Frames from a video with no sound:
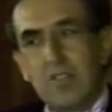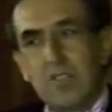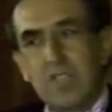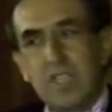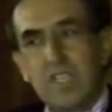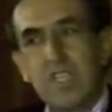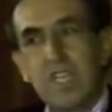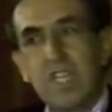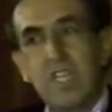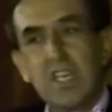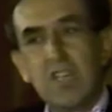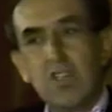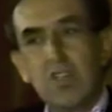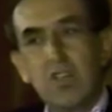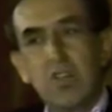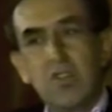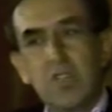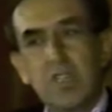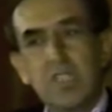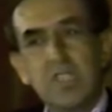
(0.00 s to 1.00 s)
just taking
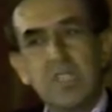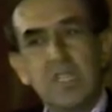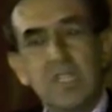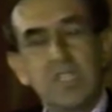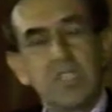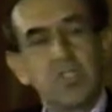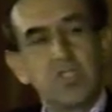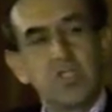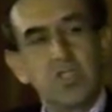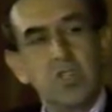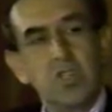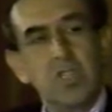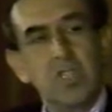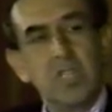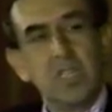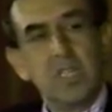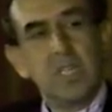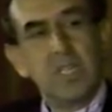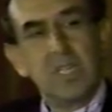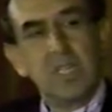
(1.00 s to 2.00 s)
all of this in
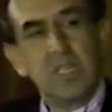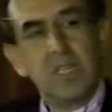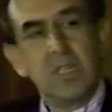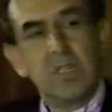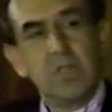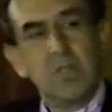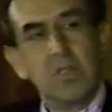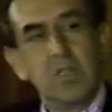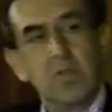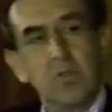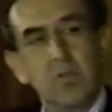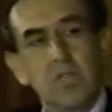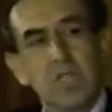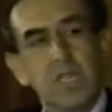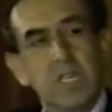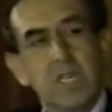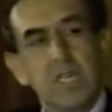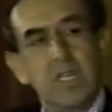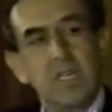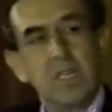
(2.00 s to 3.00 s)
extraordinarily
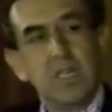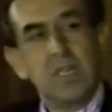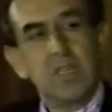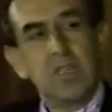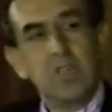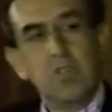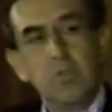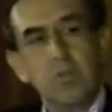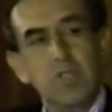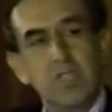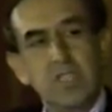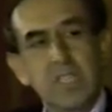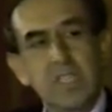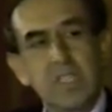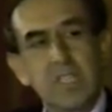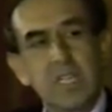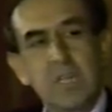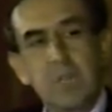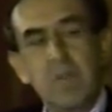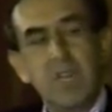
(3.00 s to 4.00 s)
good humor,
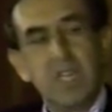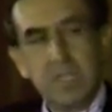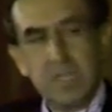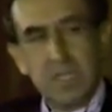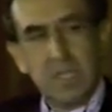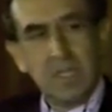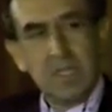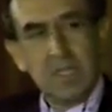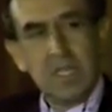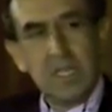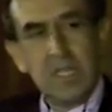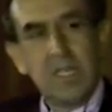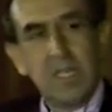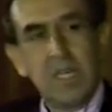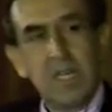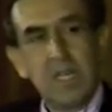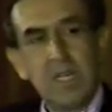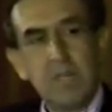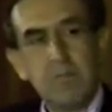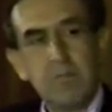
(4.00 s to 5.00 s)
just amazing.
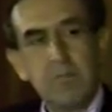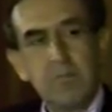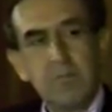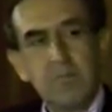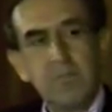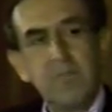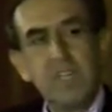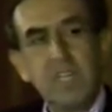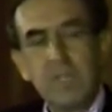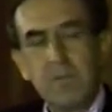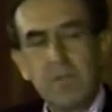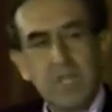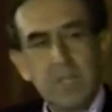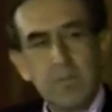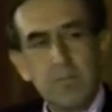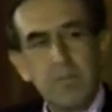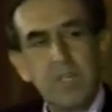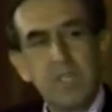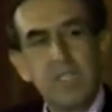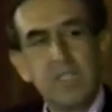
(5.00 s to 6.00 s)
I am very, very
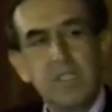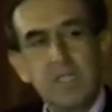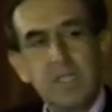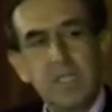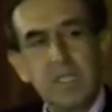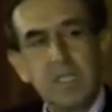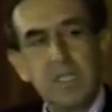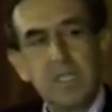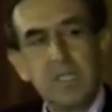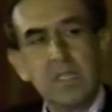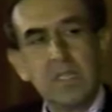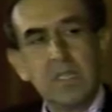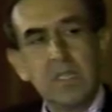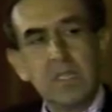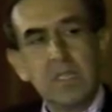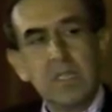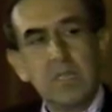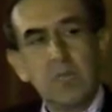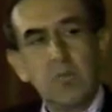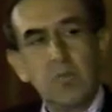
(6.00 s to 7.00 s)
impressed
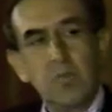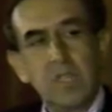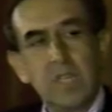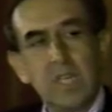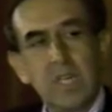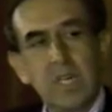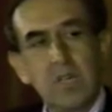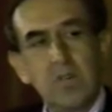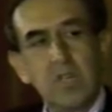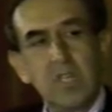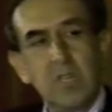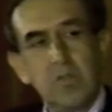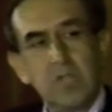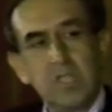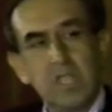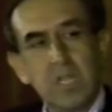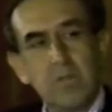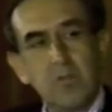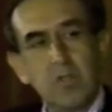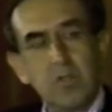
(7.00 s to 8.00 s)
with how he
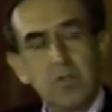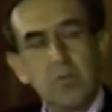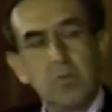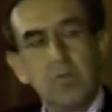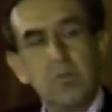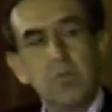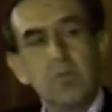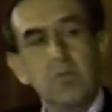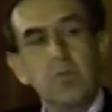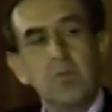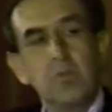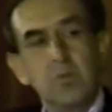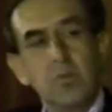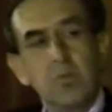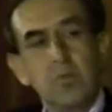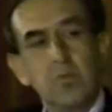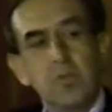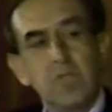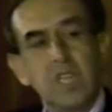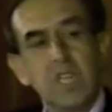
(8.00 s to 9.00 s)
was able
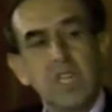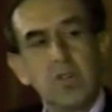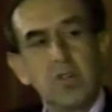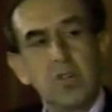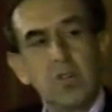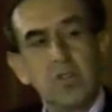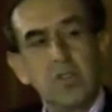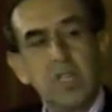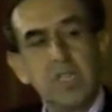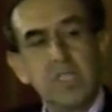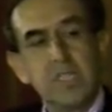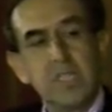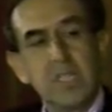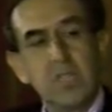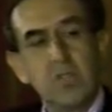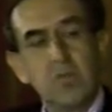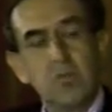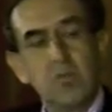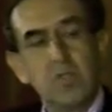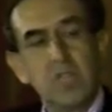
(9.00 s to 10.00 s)
to take all of this
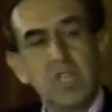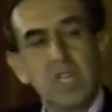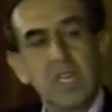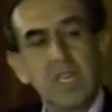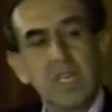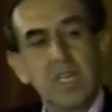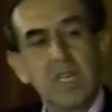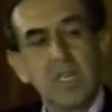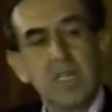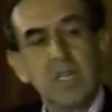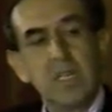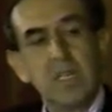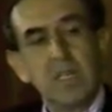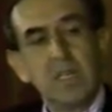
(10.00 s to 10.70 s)
and to take a